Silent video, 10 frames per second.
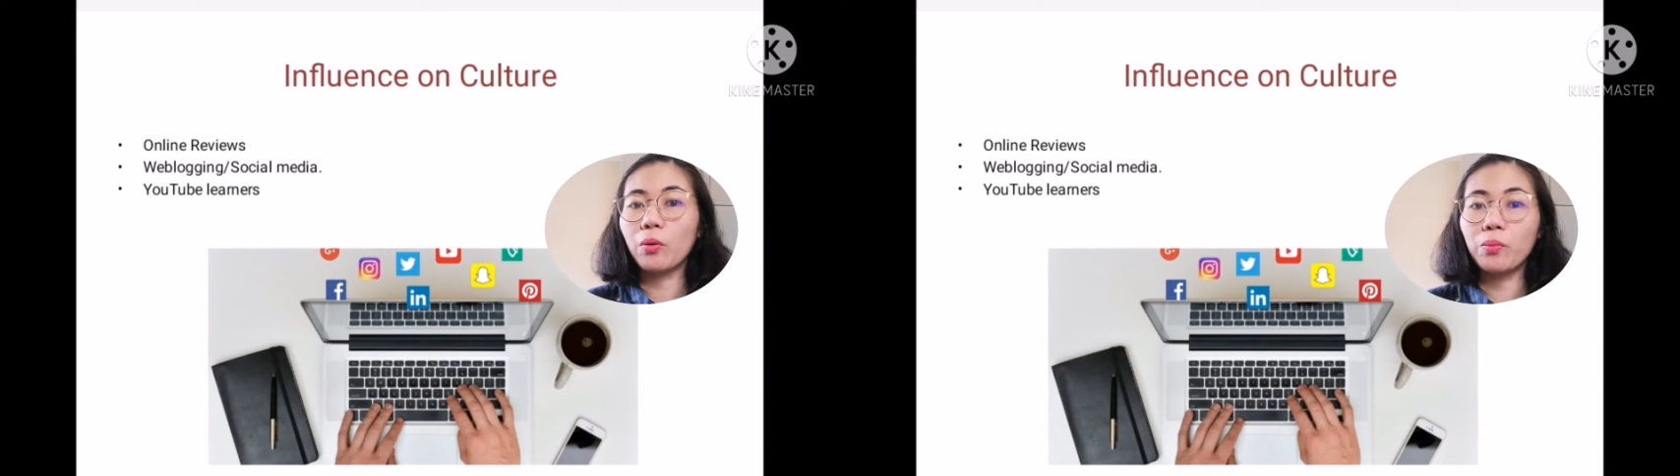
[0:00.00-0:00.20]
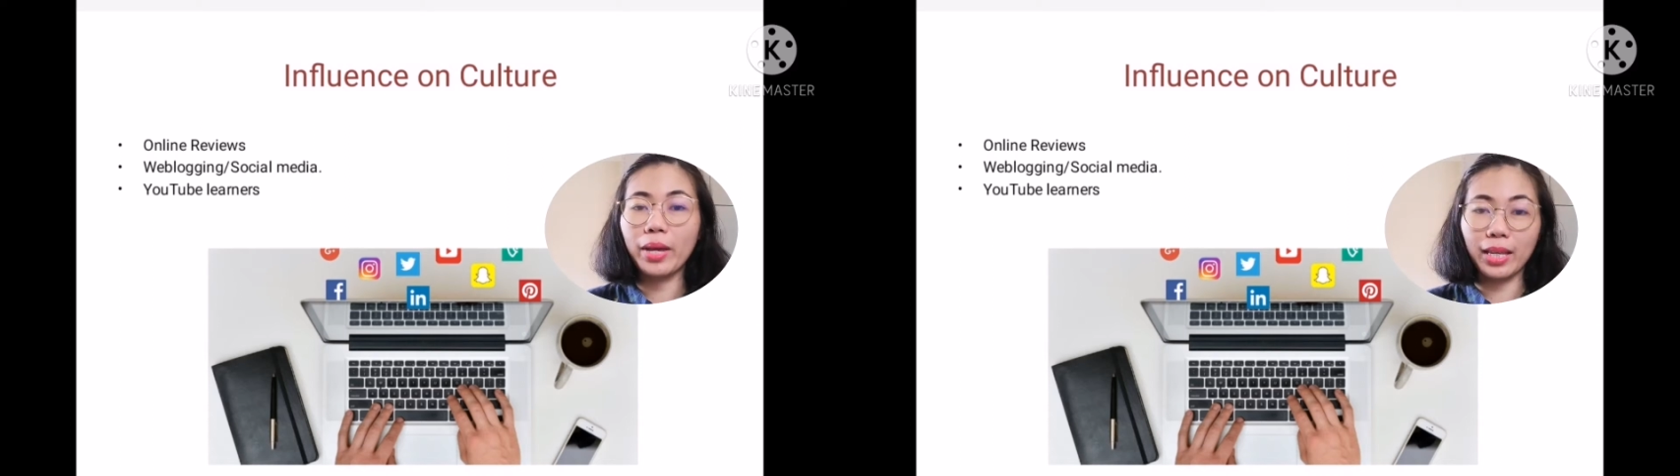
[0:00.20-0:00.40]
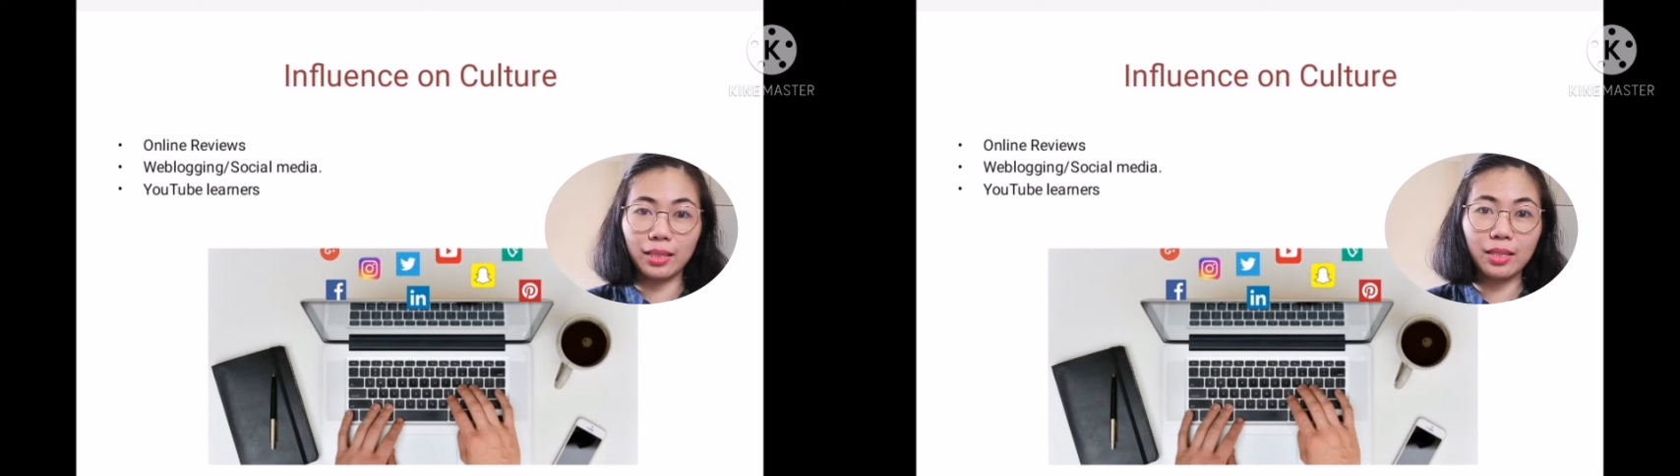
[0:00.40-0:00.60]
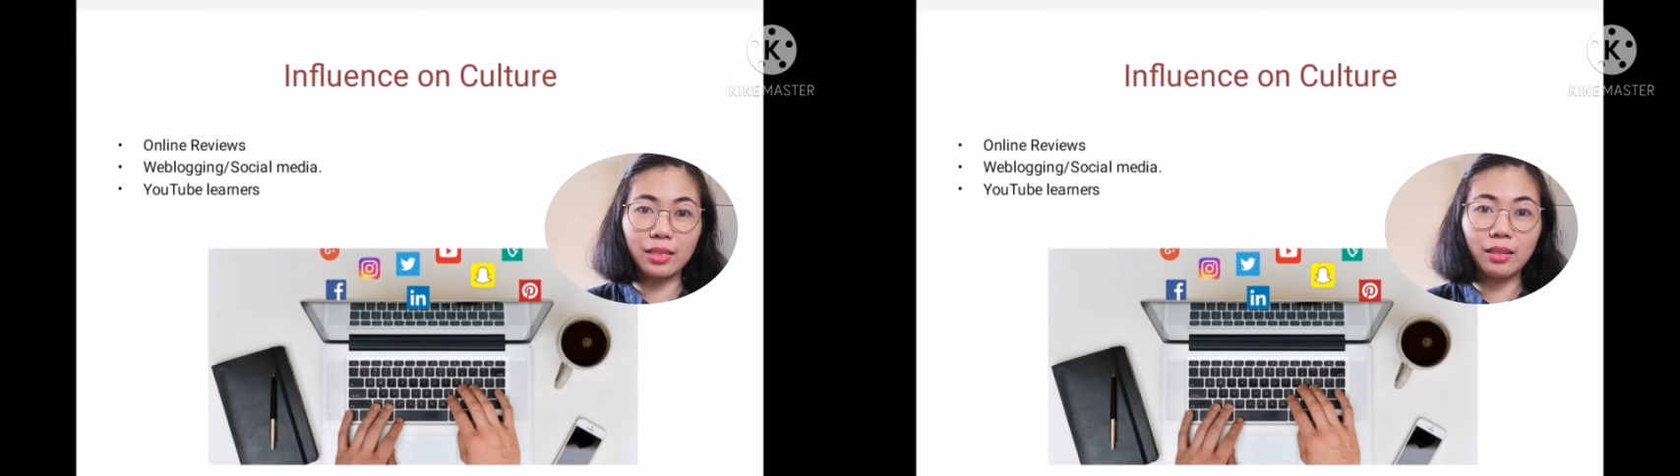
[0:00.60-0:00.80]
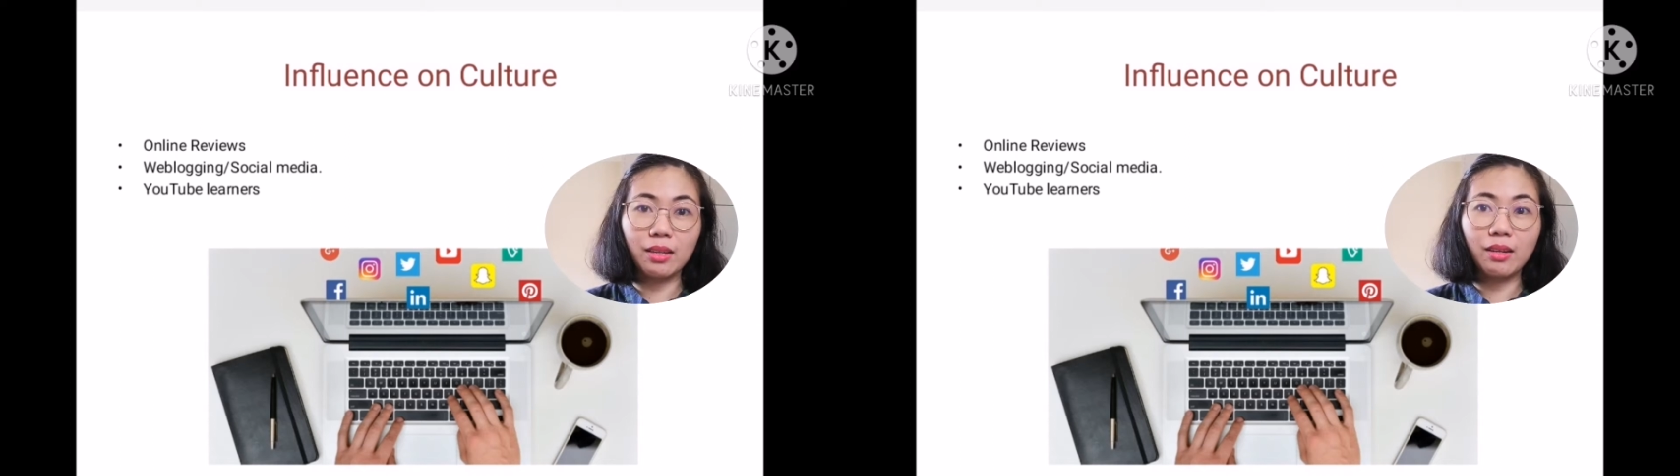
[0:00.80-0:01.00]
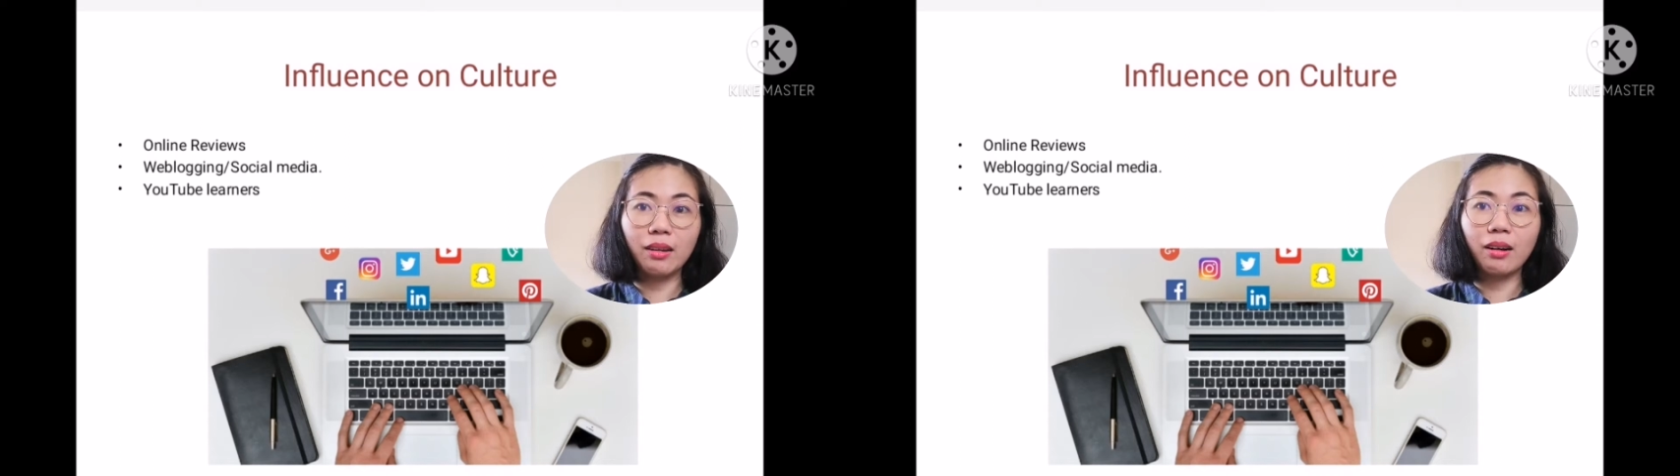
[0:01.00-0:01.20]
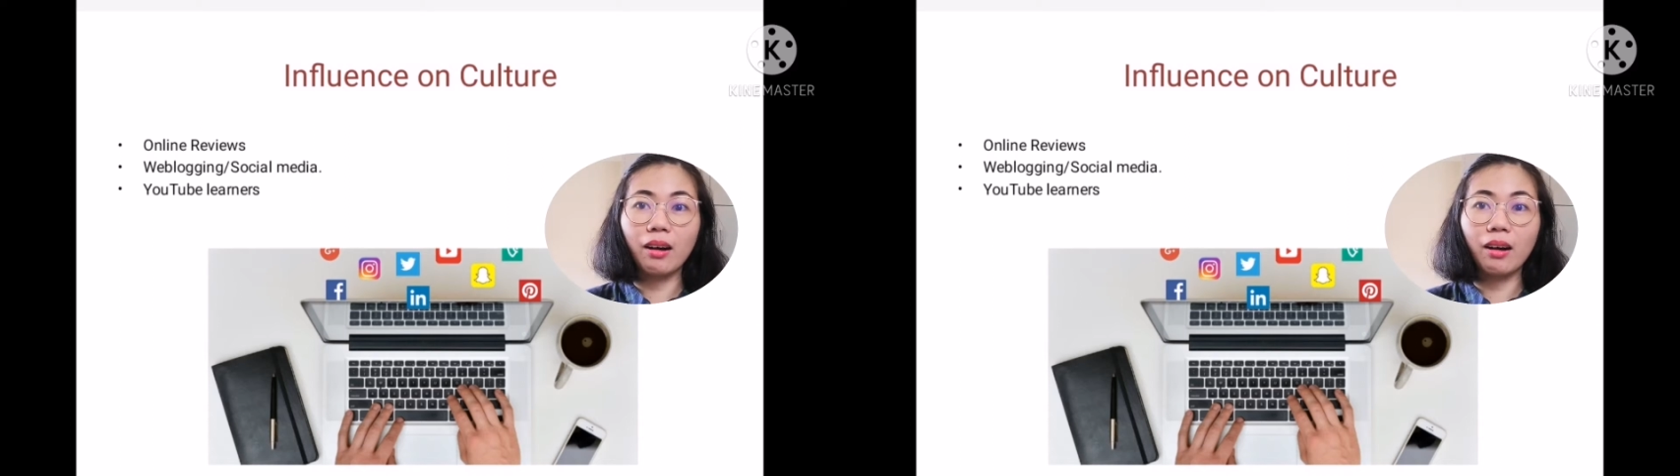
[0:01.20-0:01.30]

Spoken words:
the comments